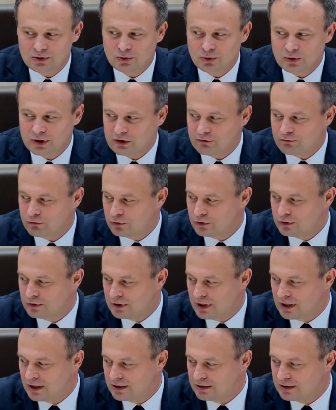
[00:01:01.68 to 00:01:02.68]
looking for
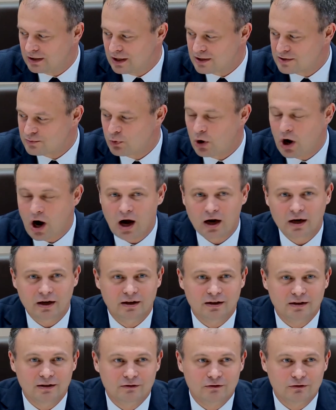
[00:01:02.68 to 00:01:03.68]
and
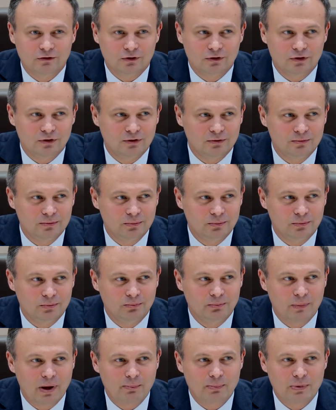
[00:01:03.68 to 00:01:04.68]
aspiring for
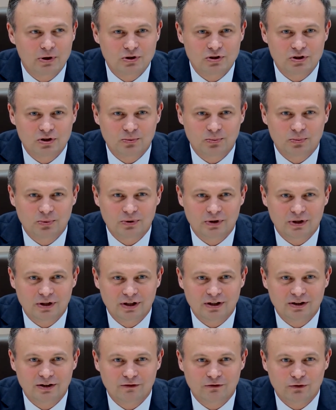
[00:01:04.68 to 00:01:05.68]
membership
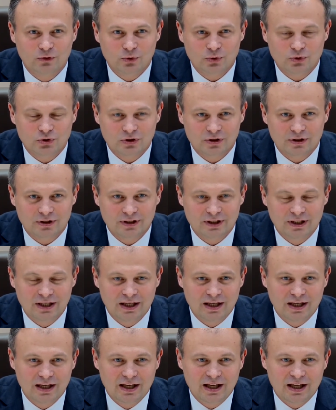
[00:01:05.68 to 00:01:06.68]
in the future.
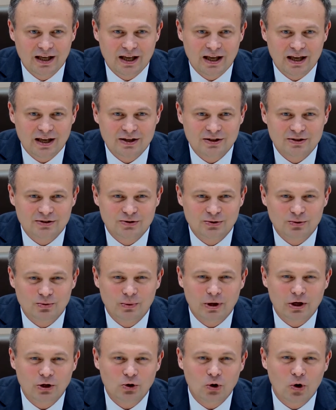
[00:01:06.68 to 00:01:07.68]
As you
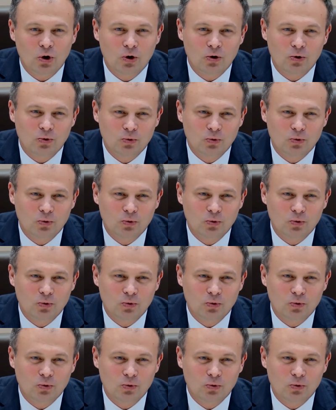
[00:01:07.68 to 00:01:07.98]
may know,